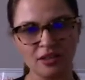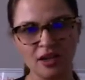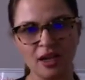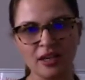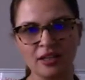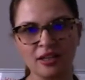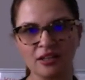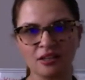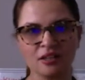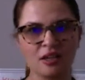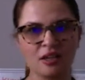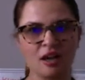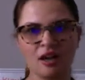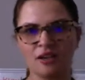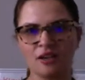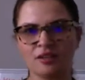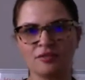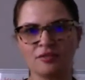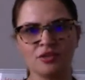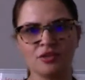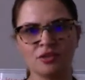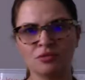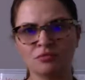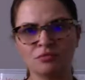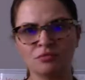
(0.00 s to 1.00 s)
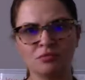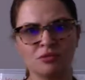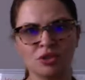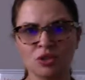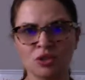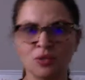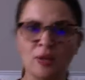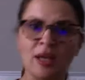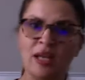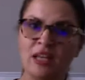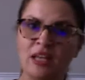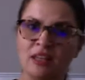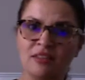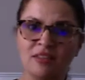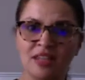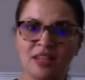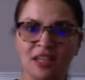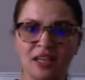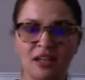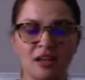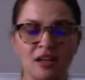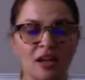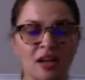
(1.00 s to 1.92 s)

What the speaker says: I can kind of do anything,